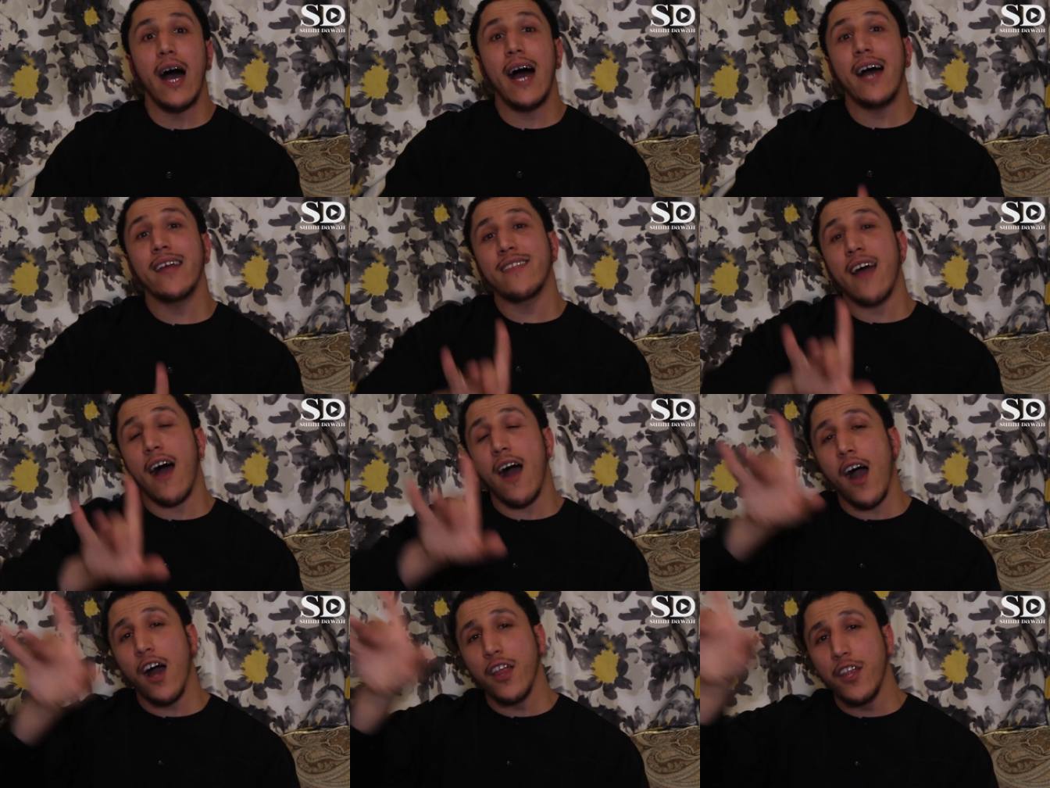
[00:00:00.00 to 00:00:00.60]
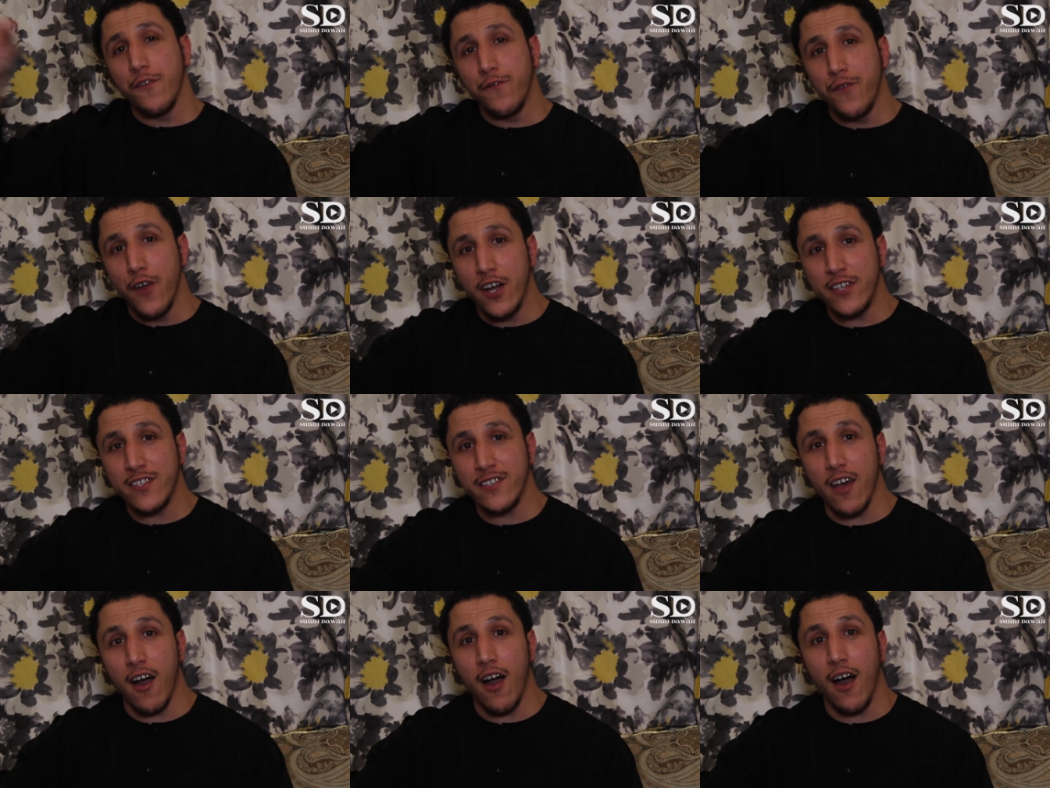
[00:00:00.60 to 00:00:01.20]
And the other
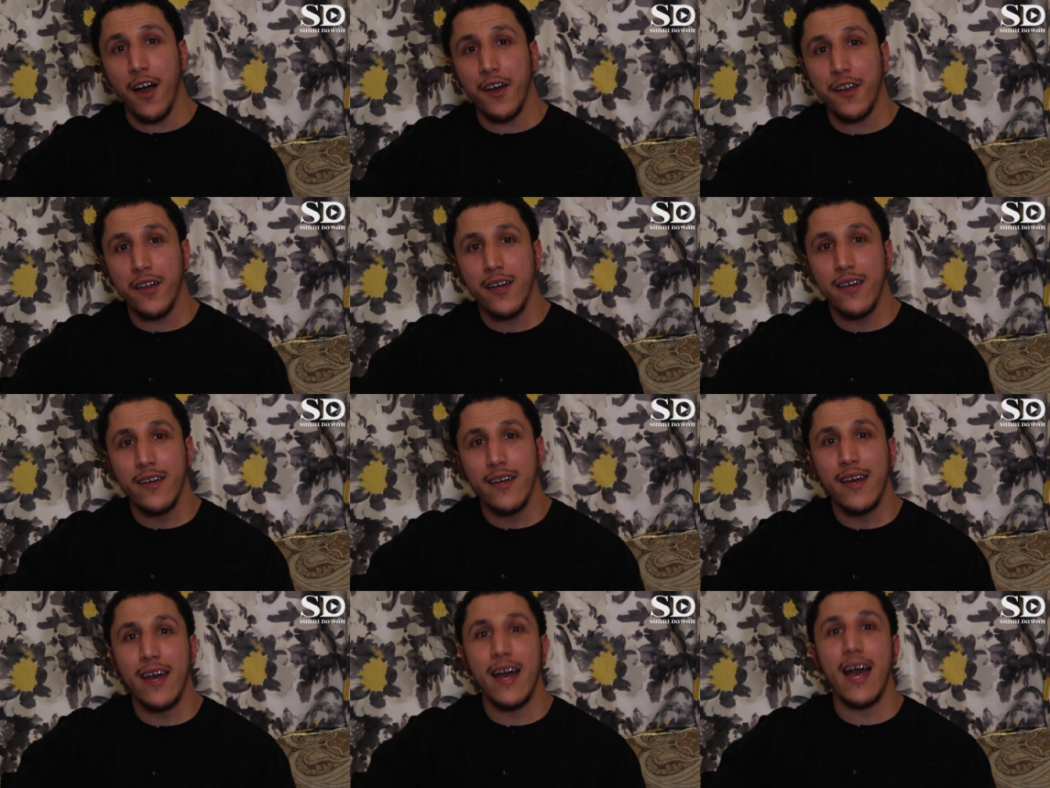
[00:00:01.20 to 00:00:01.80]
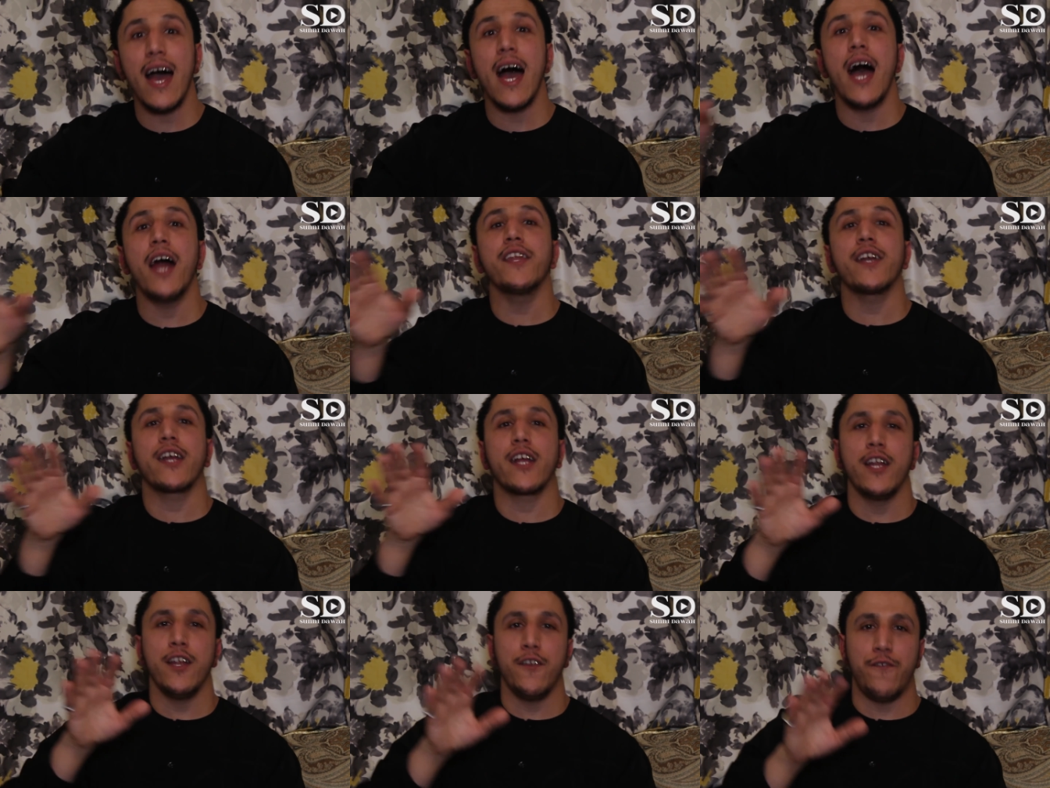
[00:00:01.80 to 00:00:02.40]
verses are
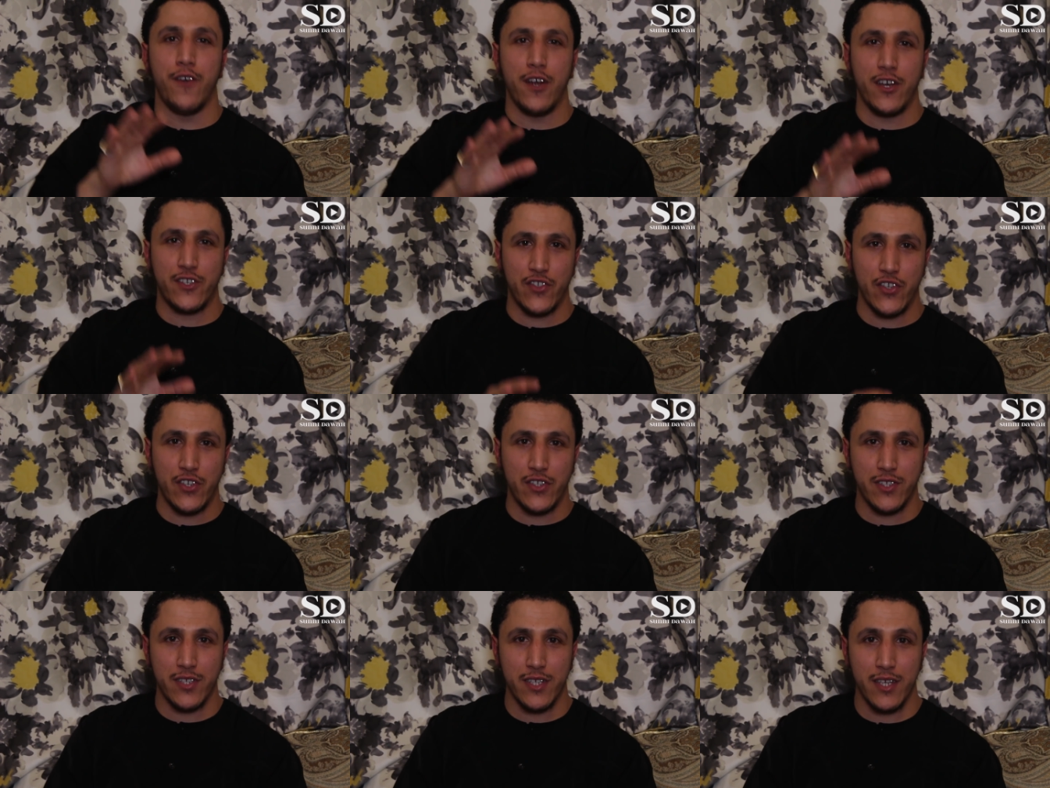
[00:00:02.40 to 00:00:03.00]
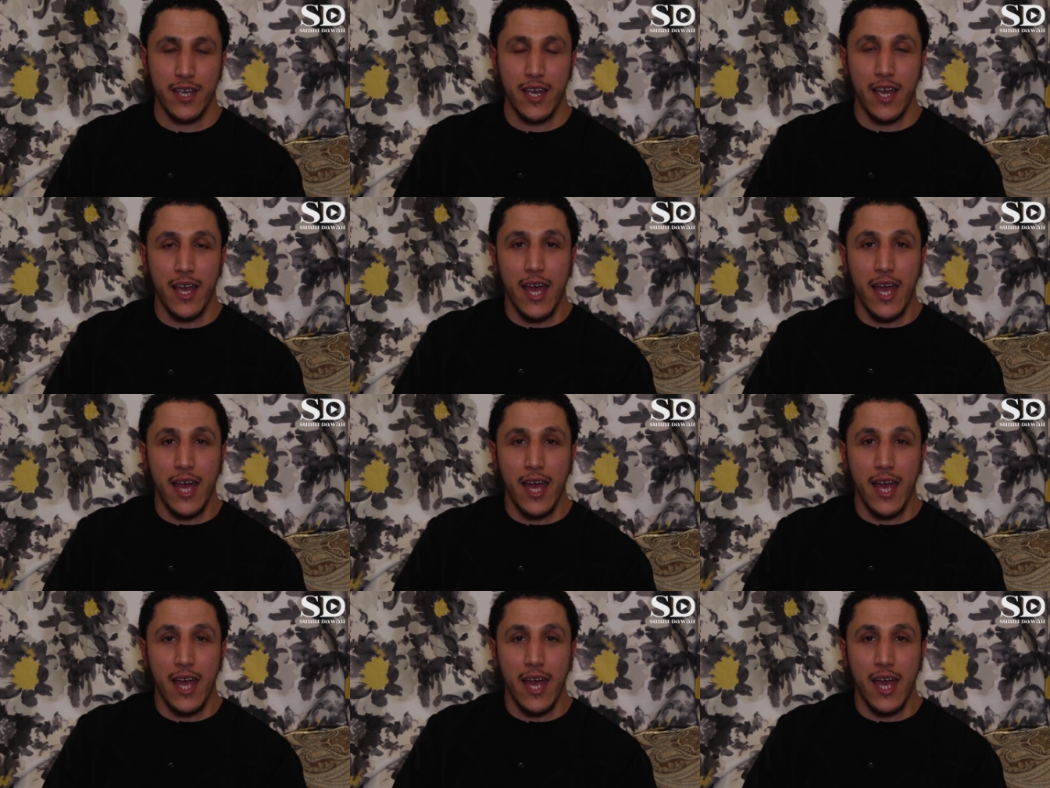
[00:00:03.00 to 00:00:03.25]
unclear verses.